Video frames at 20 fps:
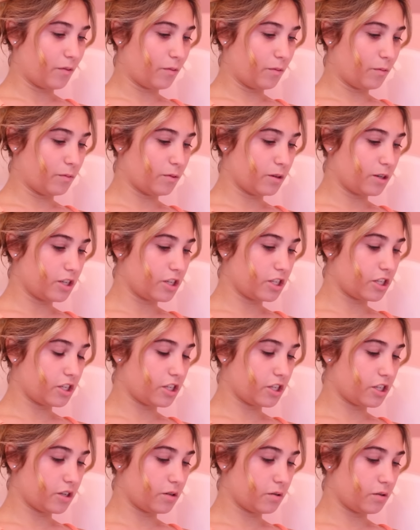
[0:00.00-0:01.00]
Would
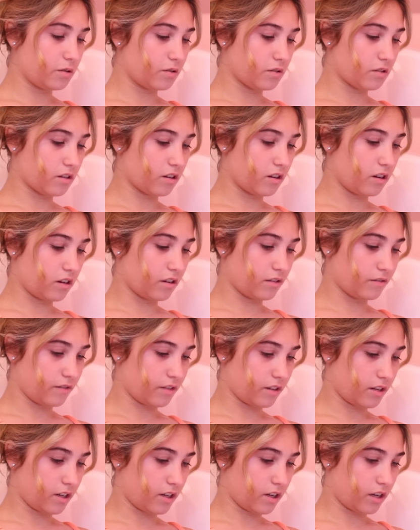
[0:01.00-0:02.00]
you
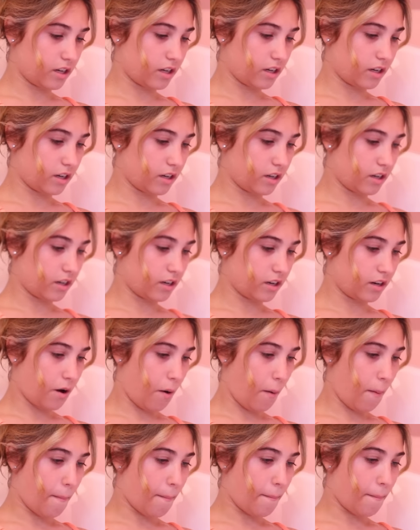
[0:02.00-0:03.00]
rather
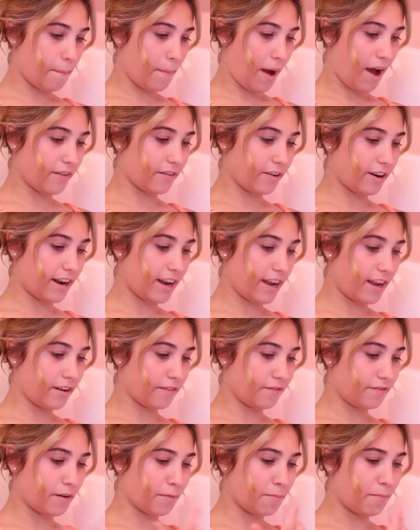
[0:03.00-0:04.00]
marry
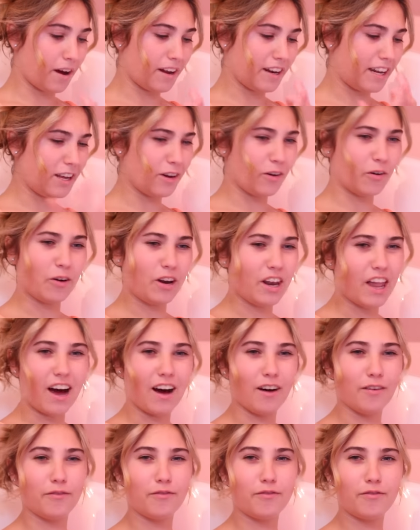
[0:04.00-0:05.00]
for money or
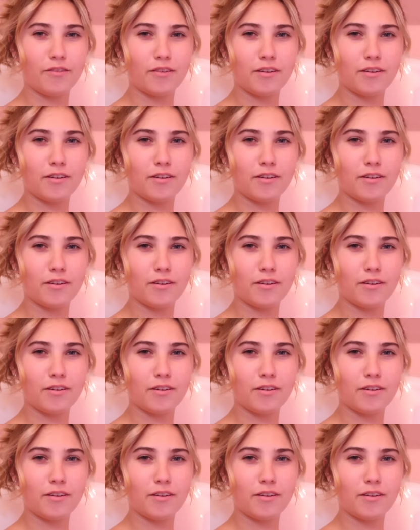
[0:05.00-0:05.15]
love?